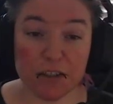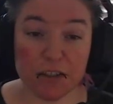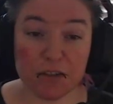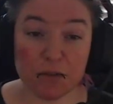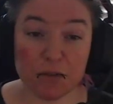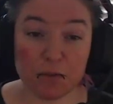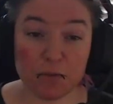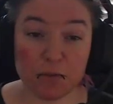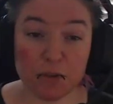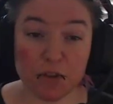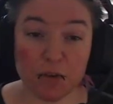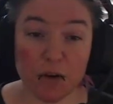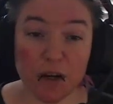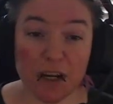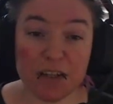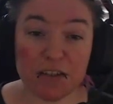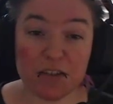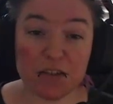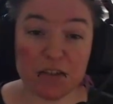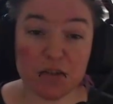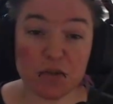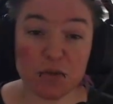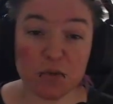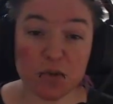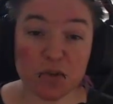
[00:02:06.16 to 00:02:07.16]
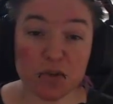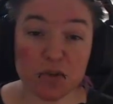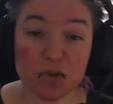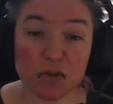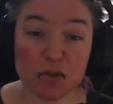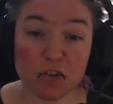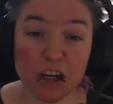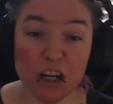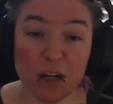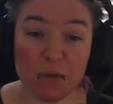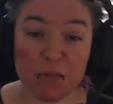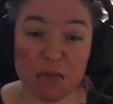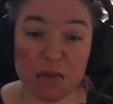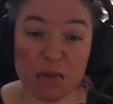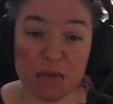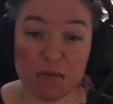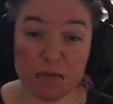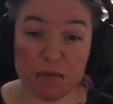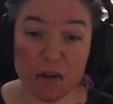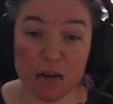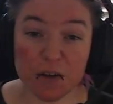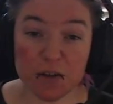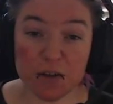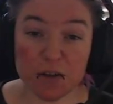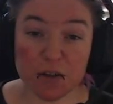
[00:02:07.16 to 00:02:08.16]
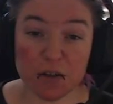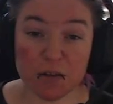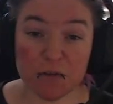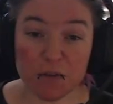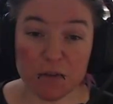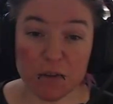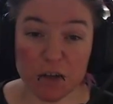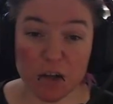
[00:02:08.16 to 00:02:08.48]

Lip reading: So you asked to describe the function of